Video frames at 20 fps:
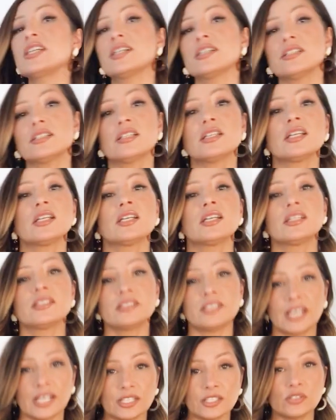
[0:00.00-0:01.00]

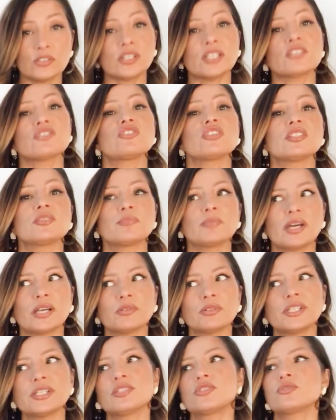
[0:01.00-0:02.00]
tell you that she's
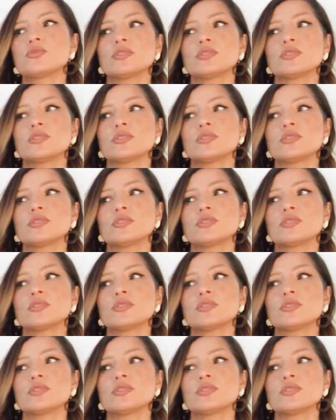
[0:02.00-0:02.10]
married